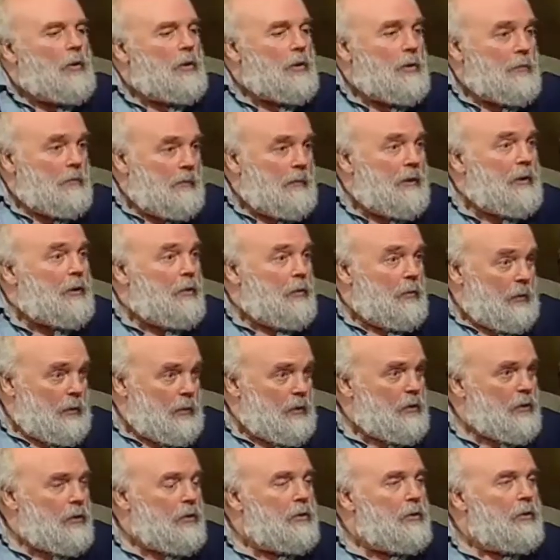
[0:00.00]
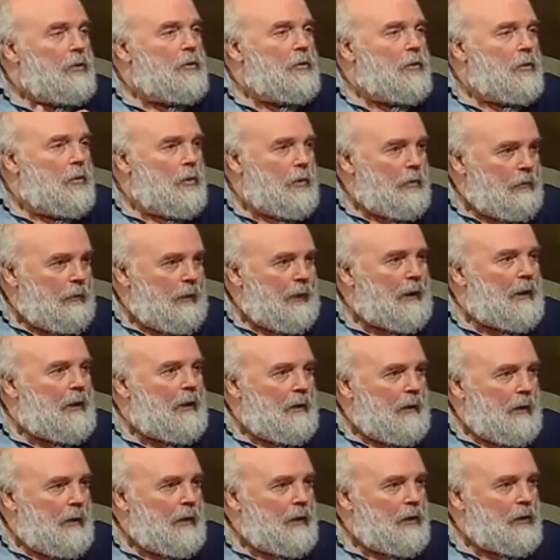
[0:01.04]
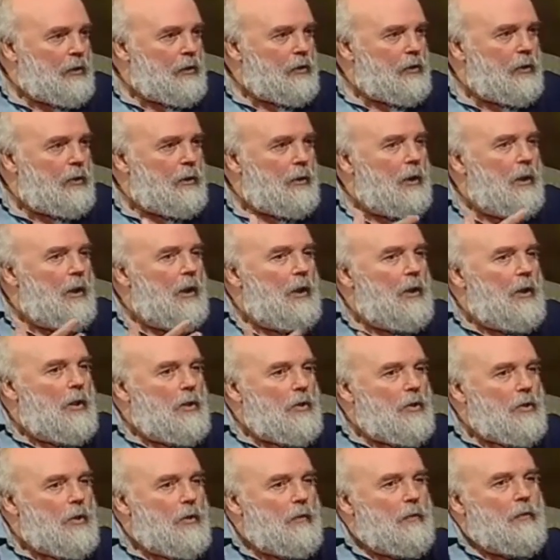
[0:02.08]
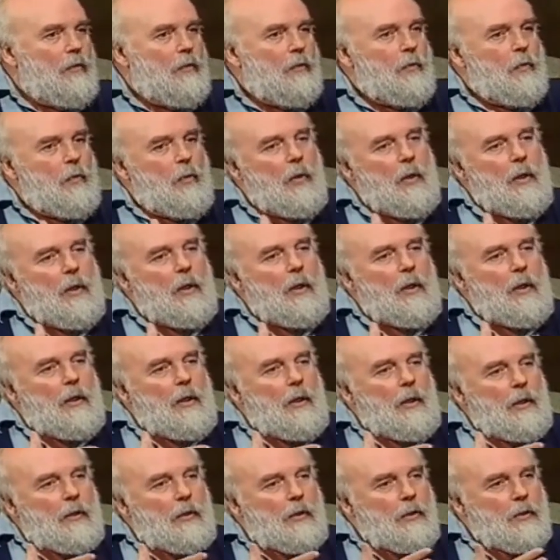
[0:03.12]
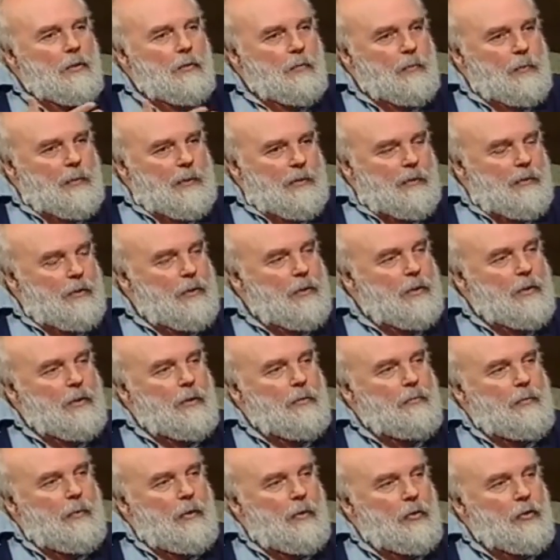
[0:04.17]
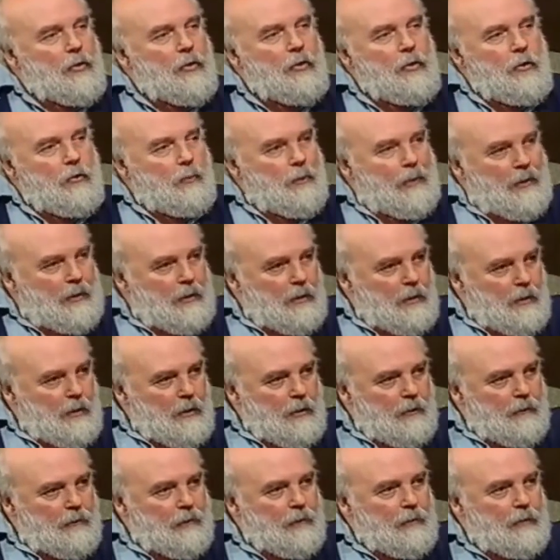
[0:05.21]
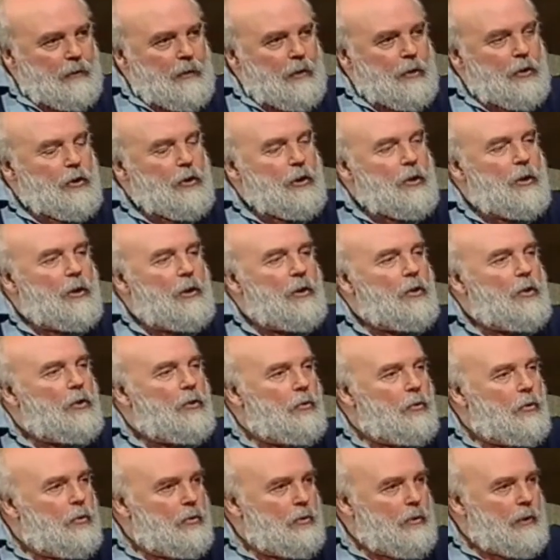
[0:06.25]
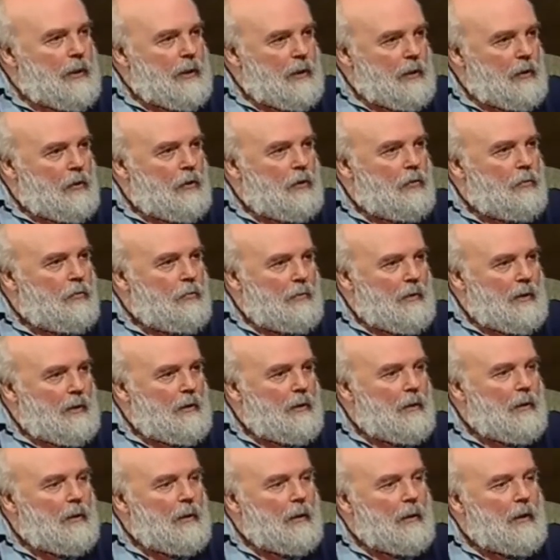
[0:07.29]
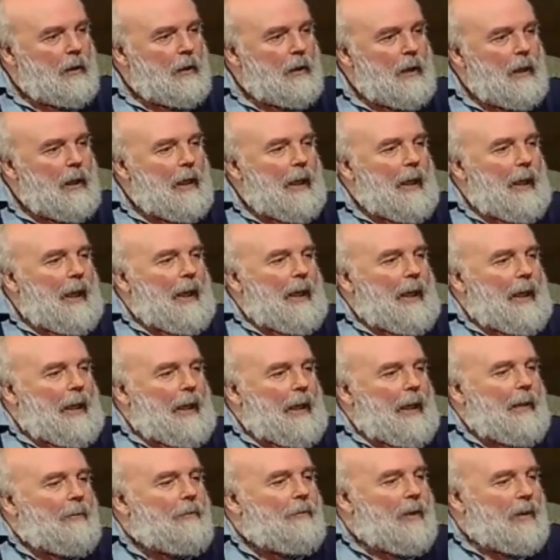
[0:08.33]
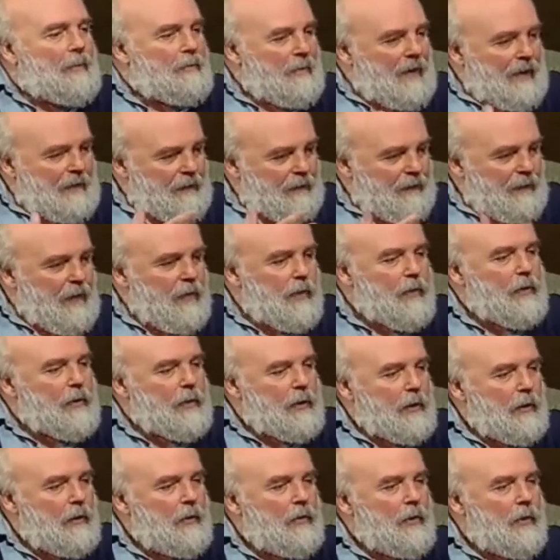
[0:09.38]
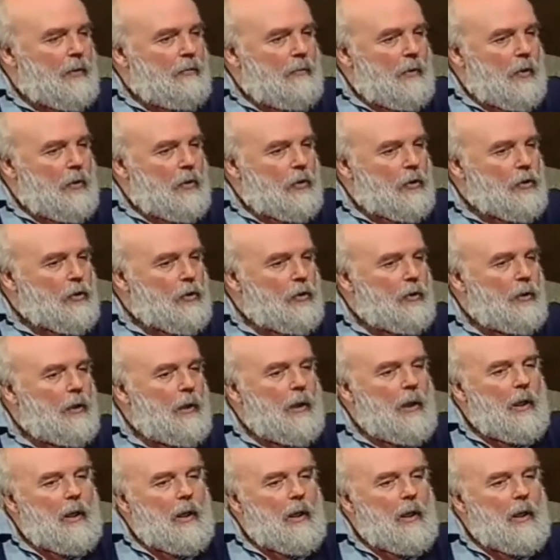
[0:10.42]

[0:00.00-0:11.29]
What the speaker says: a diminution or a regulation. So if you experience emotion, you begin to differentiate it, you create new meaning. But by focusing on emotion,